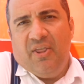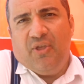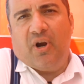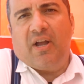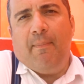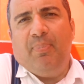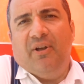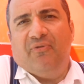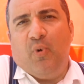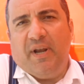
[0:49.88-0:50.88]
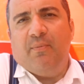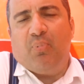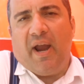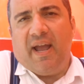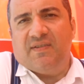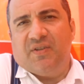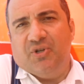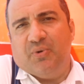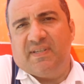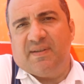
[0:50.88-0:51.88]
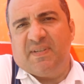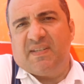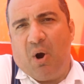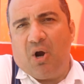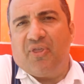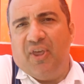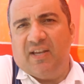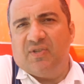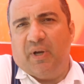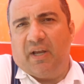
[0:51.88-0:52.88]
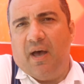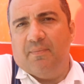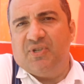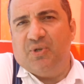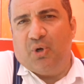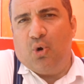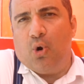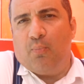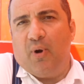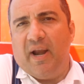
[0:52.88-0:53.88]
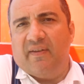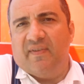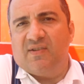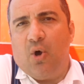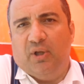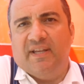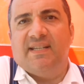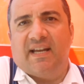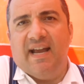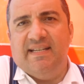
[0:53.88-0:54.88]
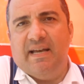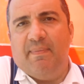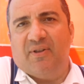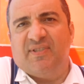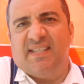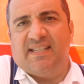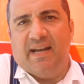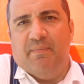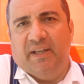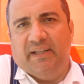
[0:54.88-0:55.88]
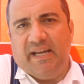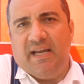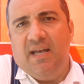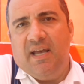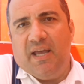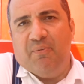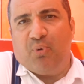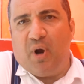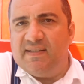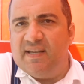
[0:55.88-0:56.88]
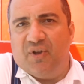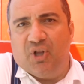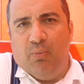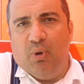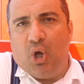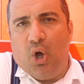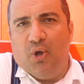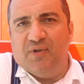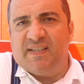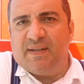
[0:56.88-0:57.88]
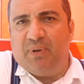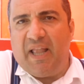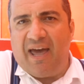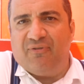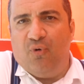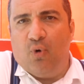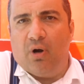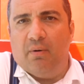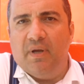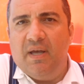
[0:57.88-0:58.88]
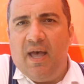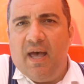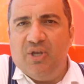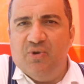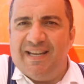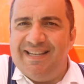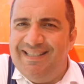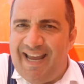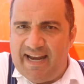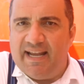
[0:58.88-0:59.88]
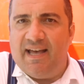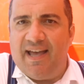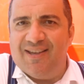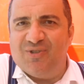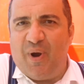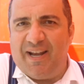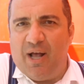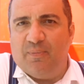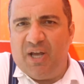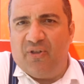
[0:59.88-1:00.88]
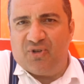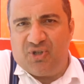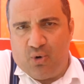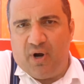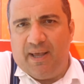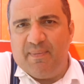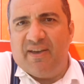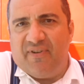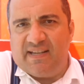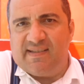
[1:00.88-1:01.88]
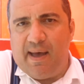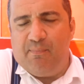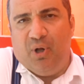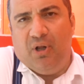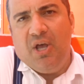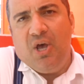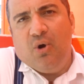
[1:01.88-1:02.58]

There are a couple of winning brands that are doing some smart things when it comes to incorporating this holistic idea about sustainability, embracing the global goals as a platform, using data as a way to help tell their story. Let me give an example.